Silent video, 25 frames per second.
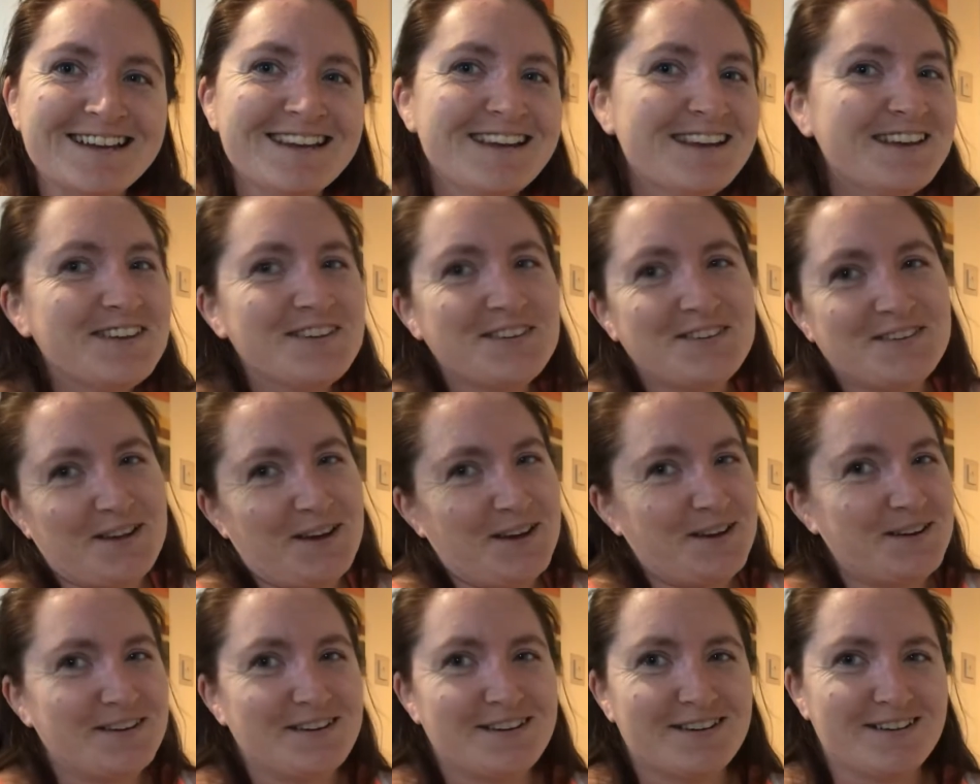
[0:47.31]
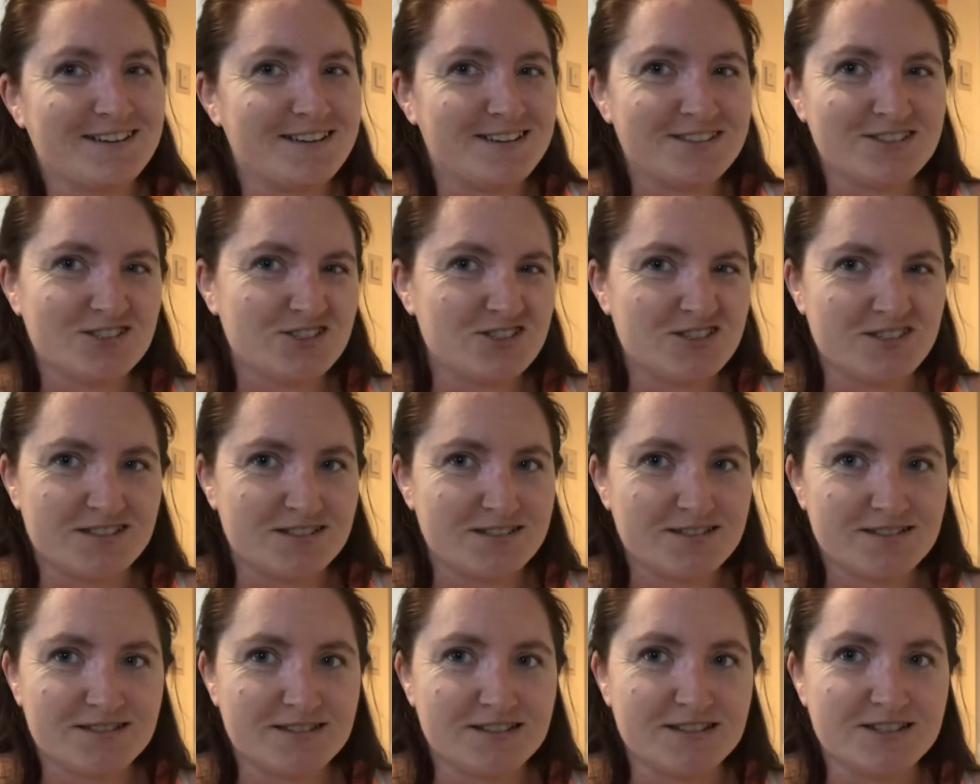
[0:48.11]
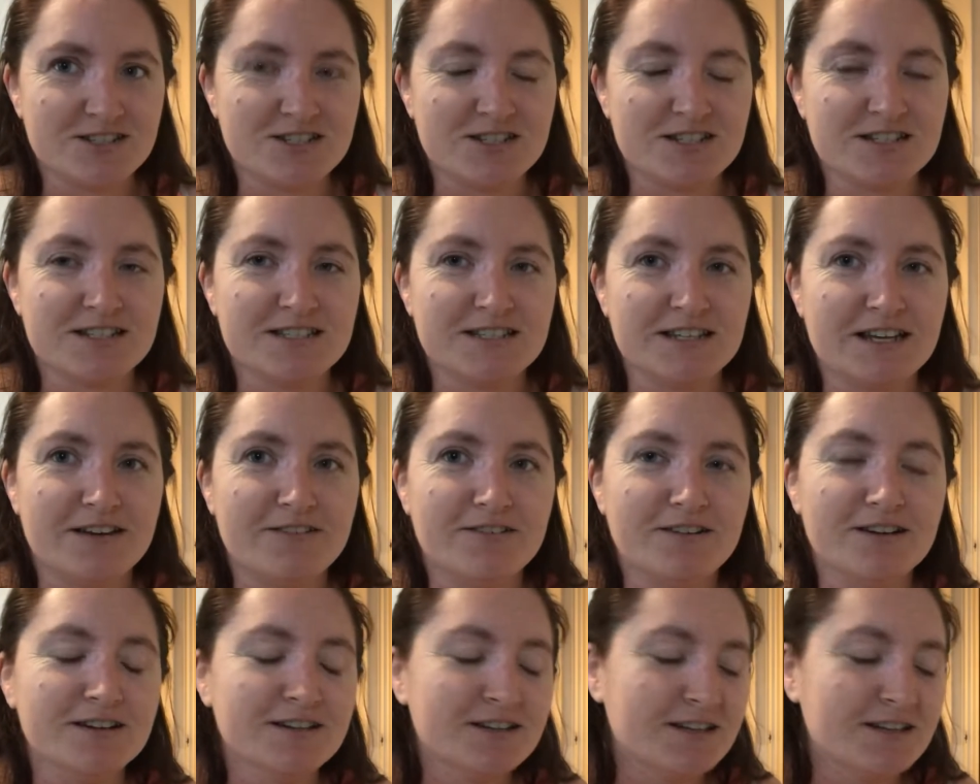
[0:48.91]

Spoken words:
So it's just Sarah.